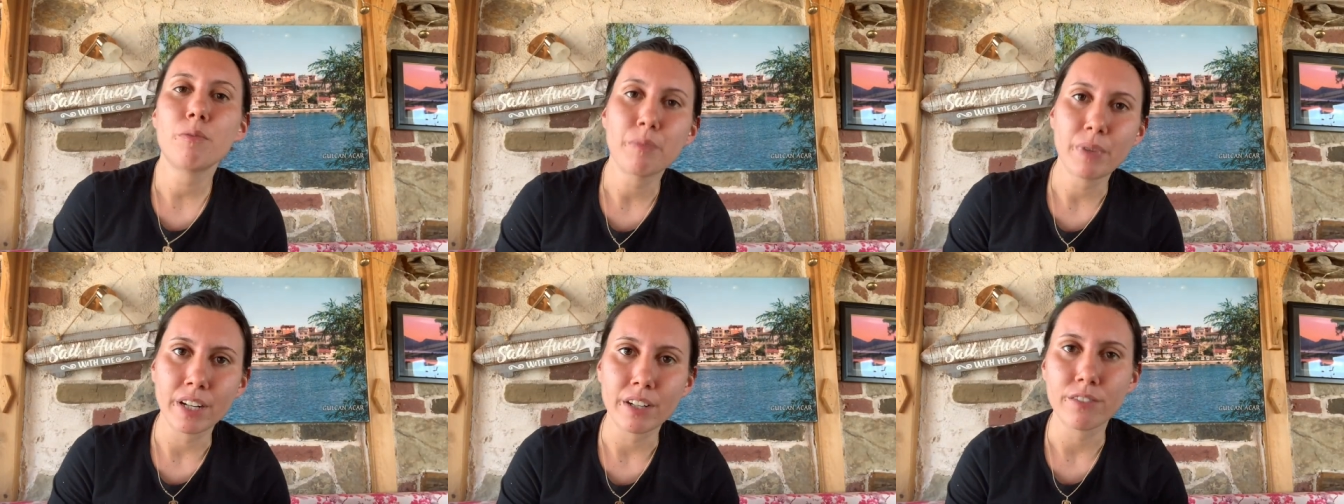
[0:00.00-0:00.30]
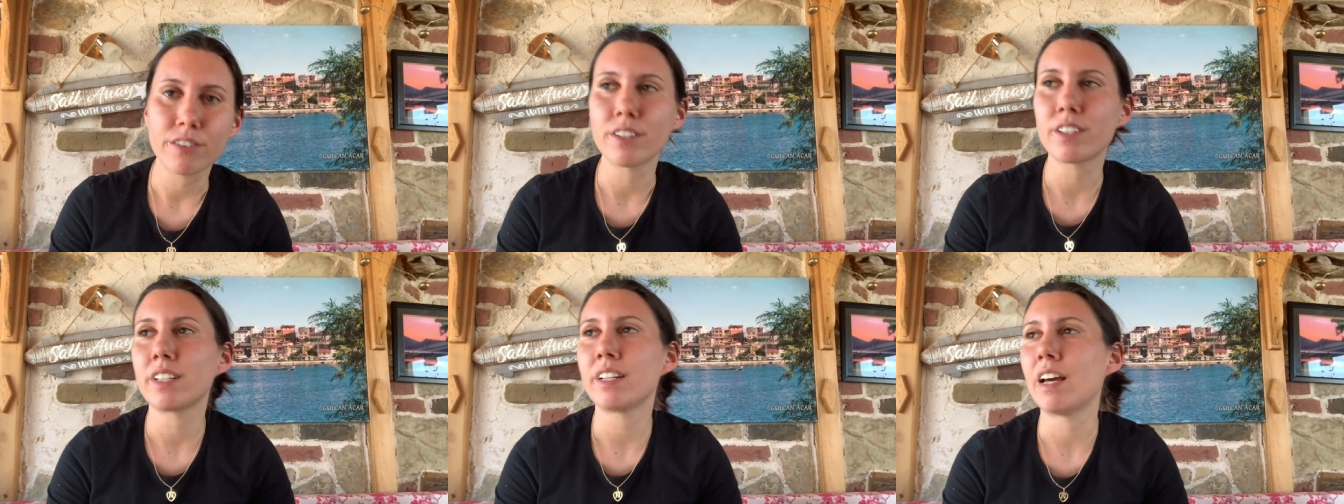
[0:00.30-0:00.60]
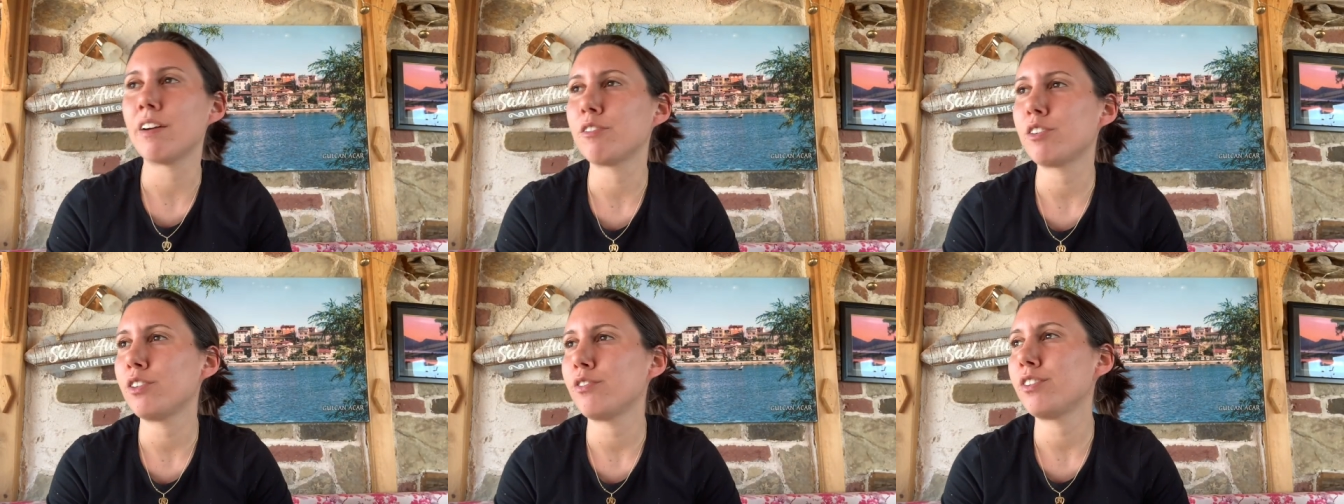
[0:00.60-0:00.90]
some breakfast
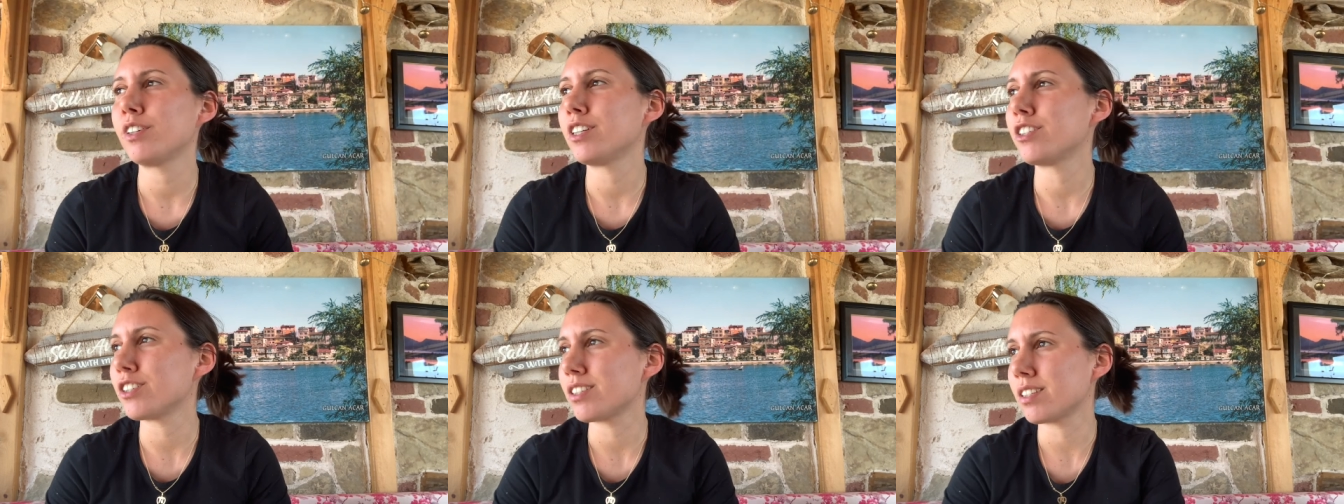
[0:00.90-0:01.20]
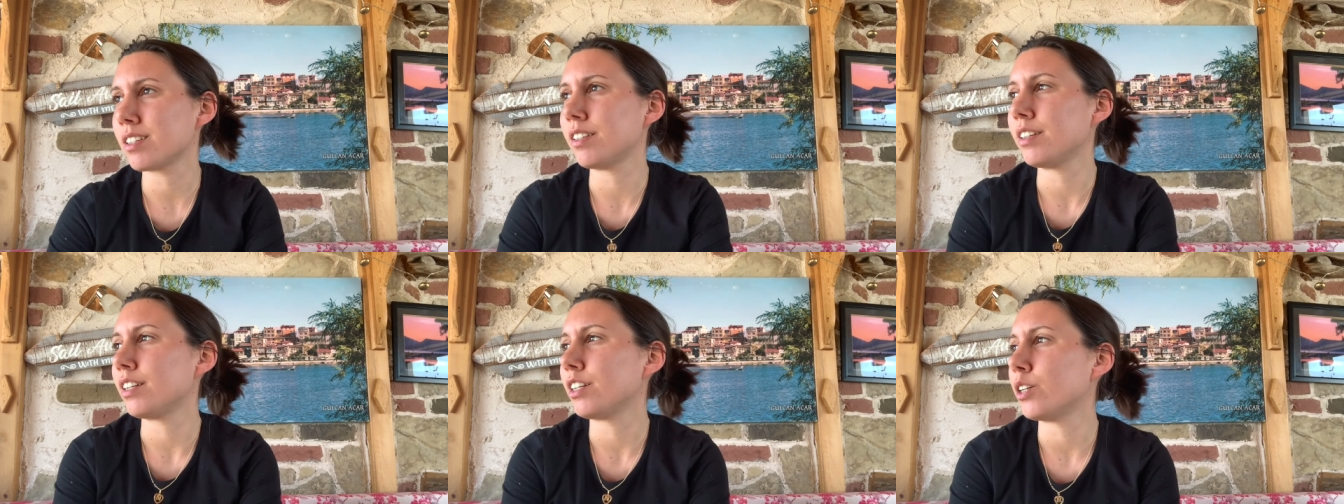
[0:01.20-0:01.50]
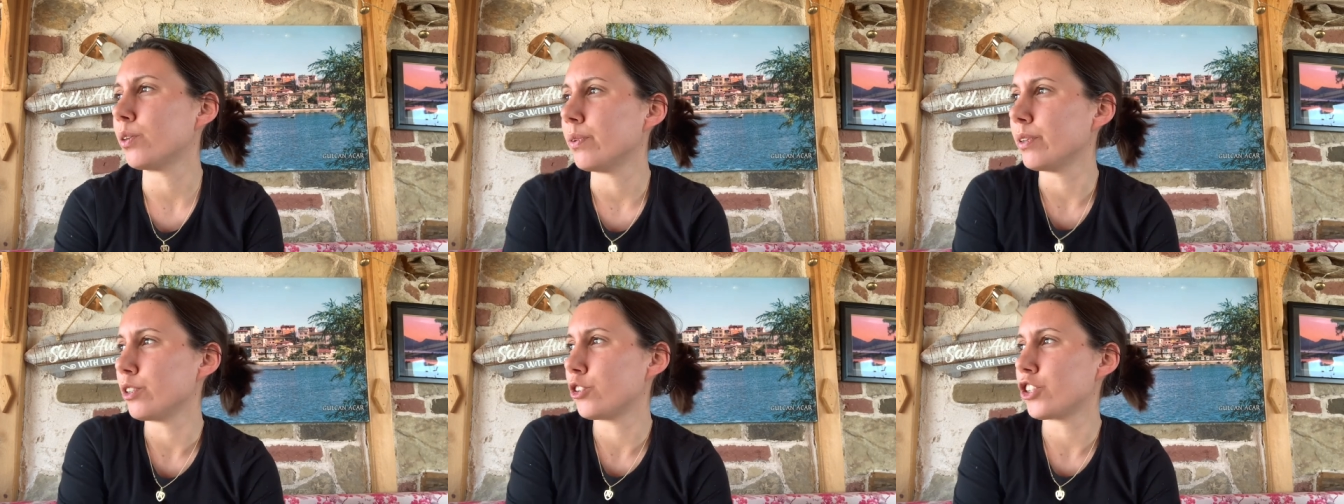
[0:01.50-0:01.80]
and after we are just gonna
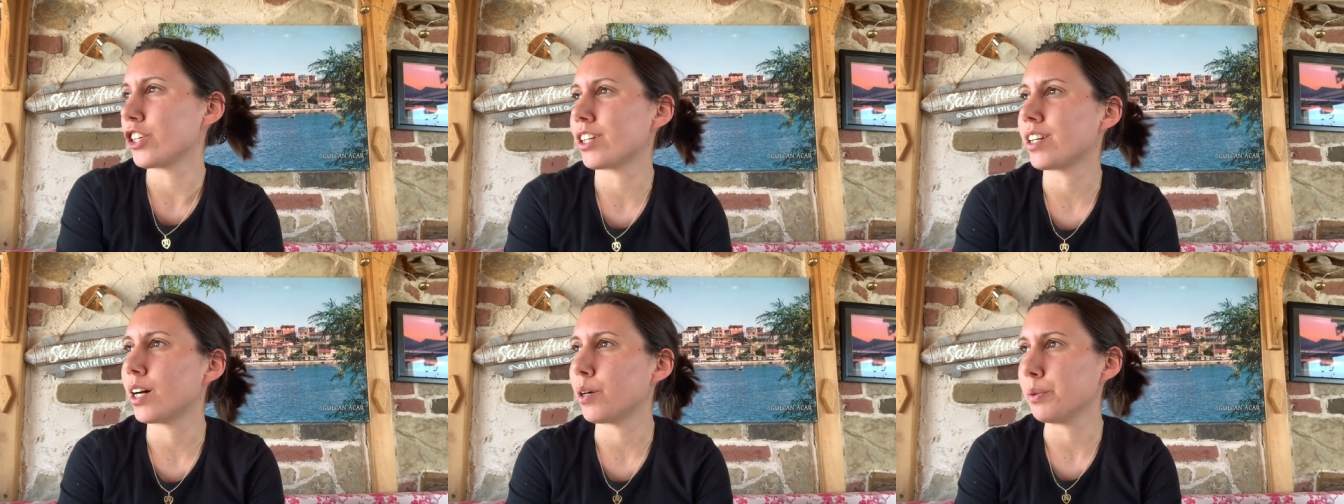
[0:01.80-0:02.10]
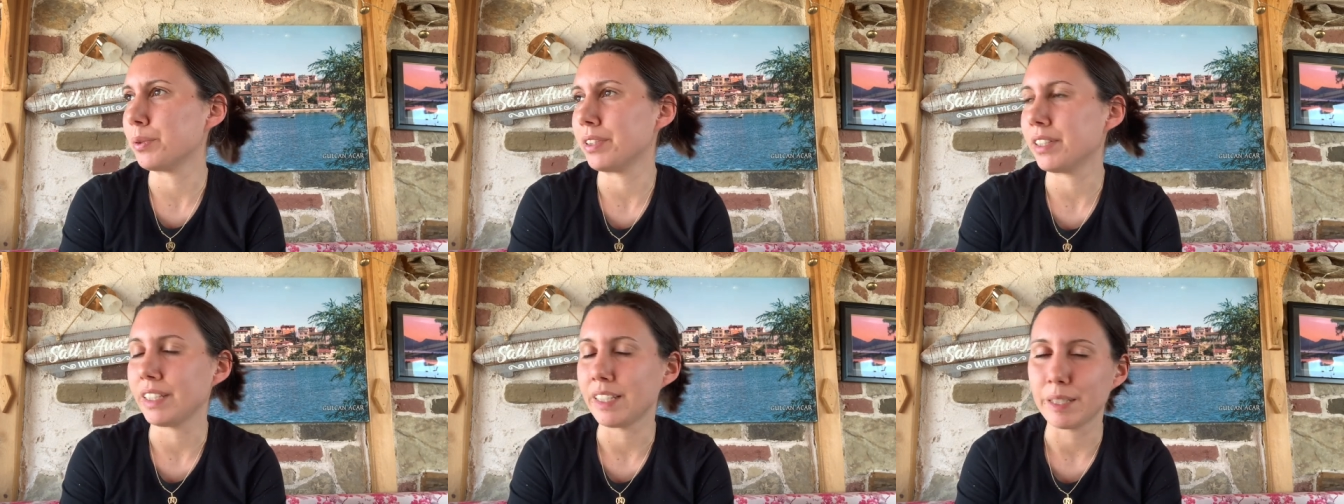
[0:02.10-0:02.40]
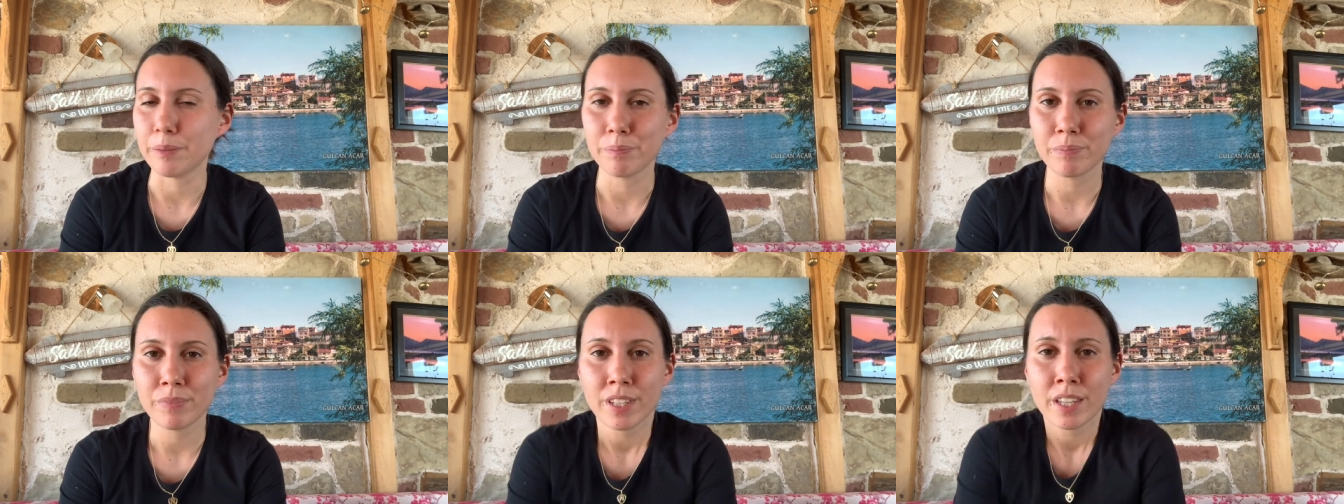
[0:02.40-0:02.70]
go and check out the